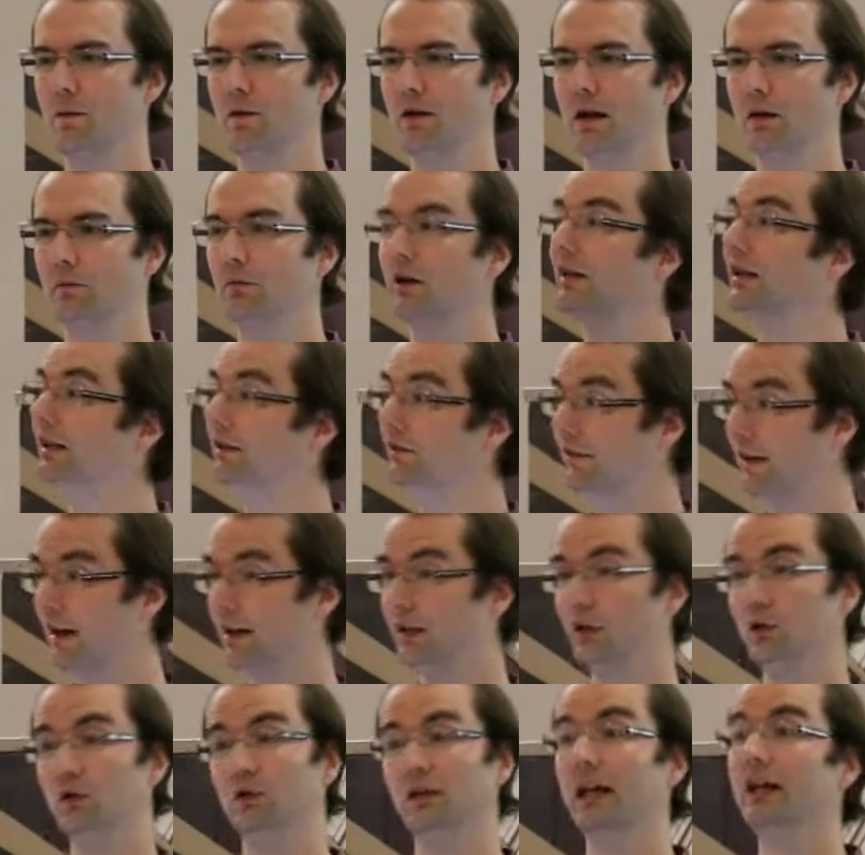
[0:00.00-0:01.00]
I'm going to
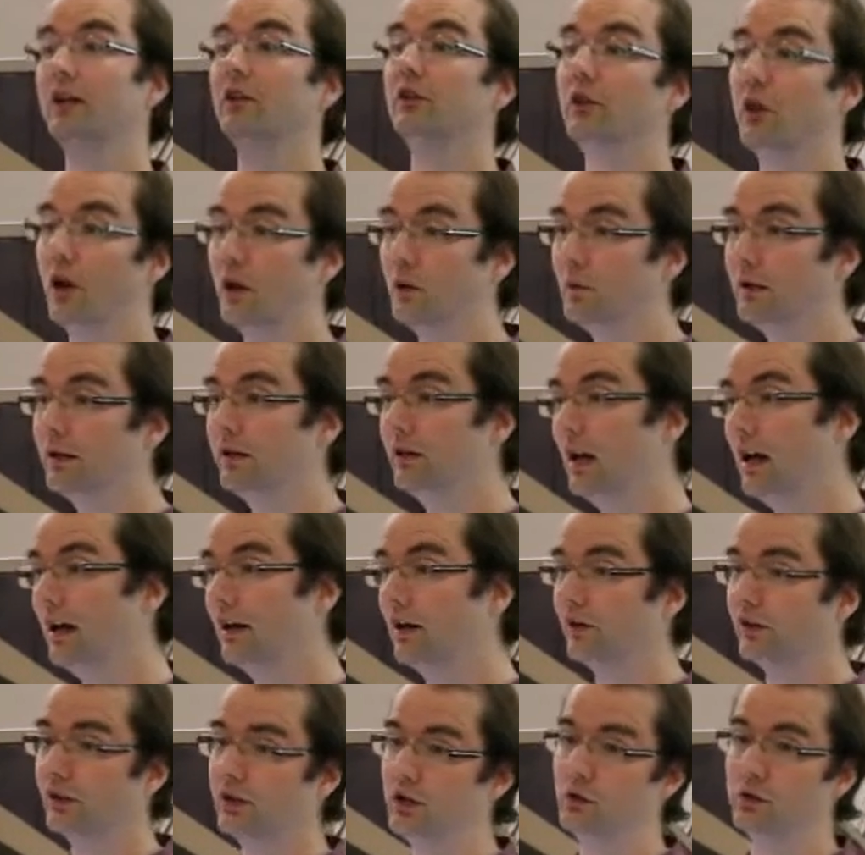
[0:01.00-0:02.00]
invite you later on at
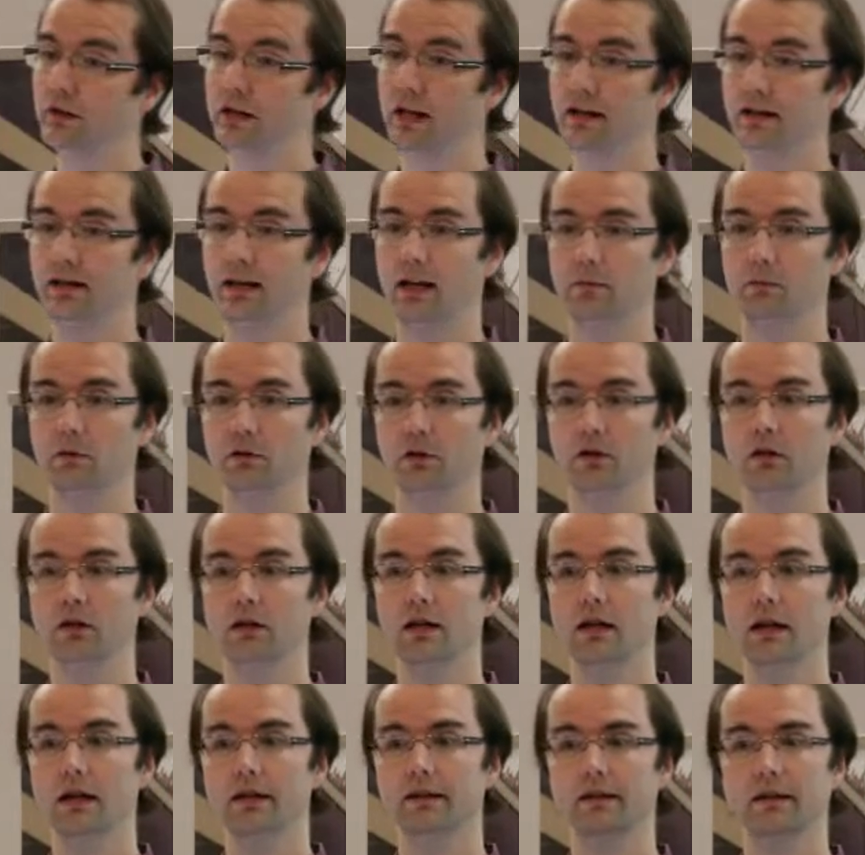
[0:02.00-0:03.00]
our Q&A table
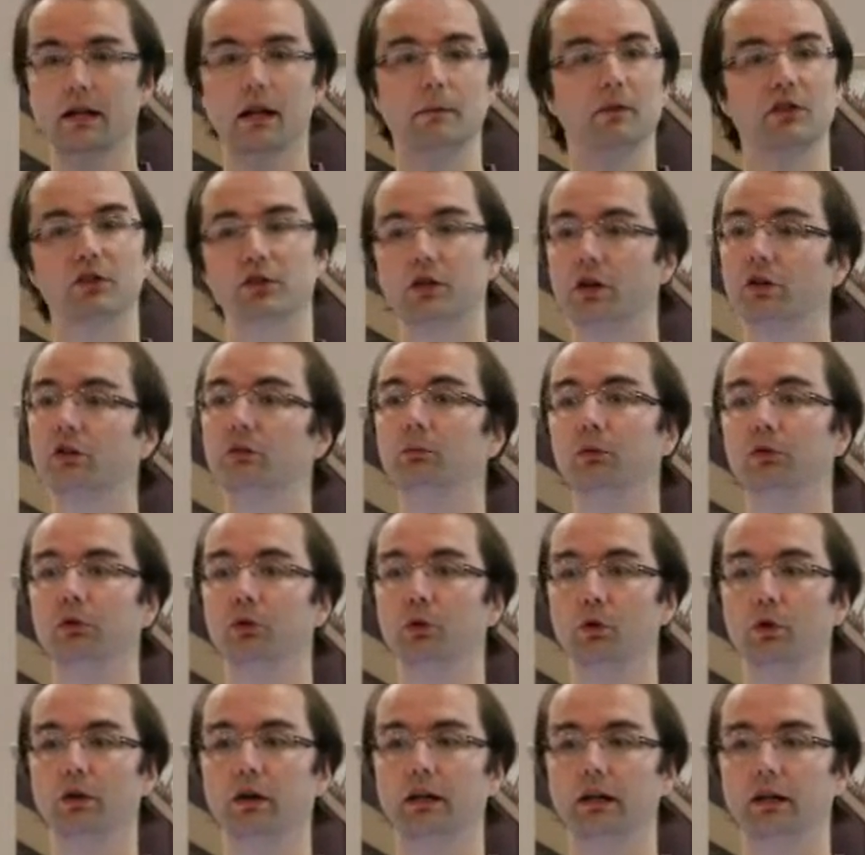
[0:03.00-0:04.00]
to come and share some
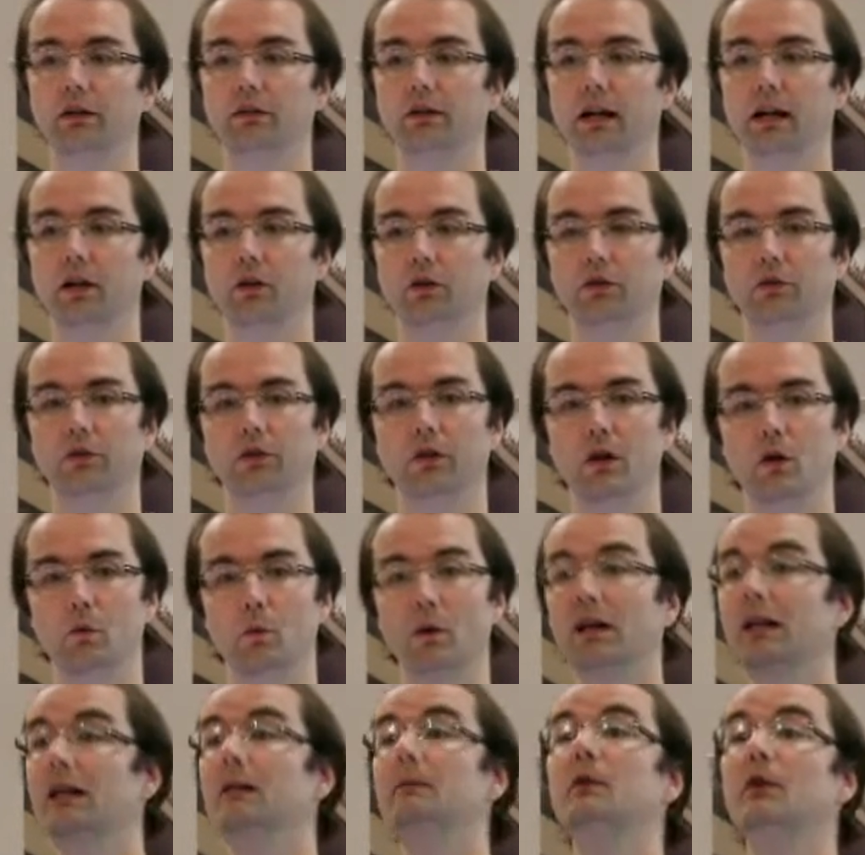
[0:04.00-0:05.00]
story around
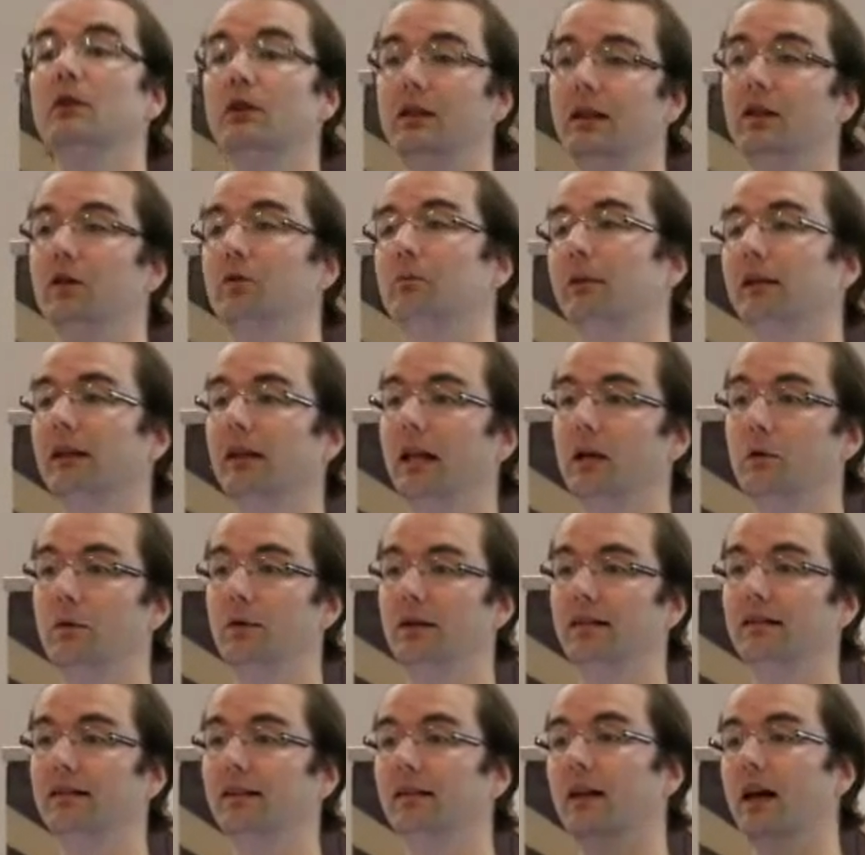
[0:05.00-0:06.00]
what community has been like
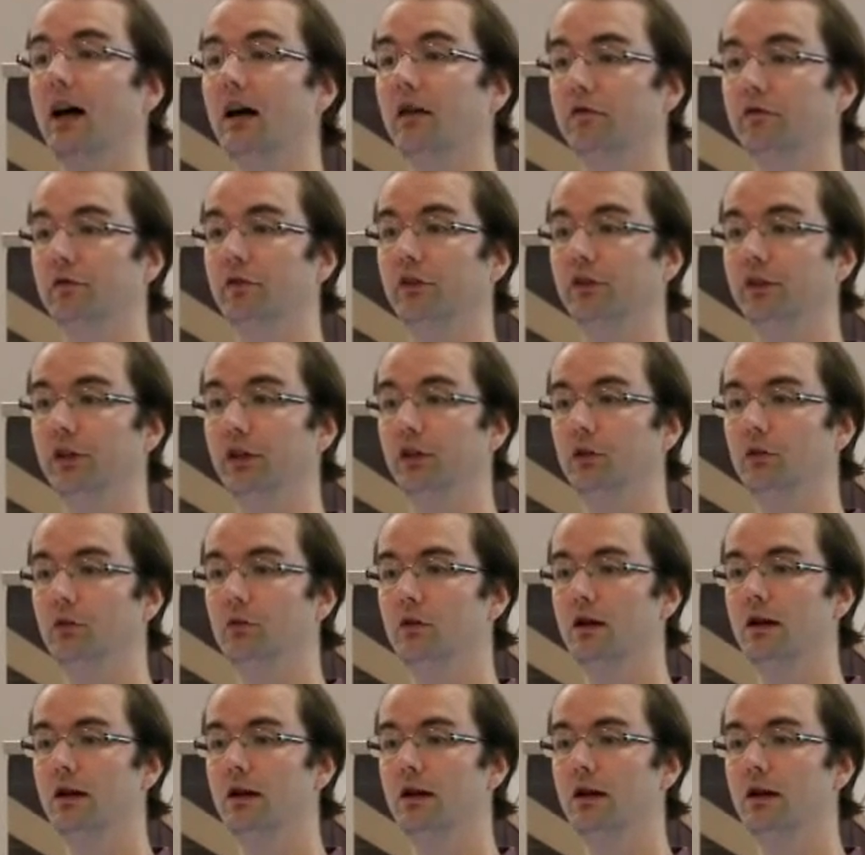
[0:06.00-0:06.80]
when it's alive for you,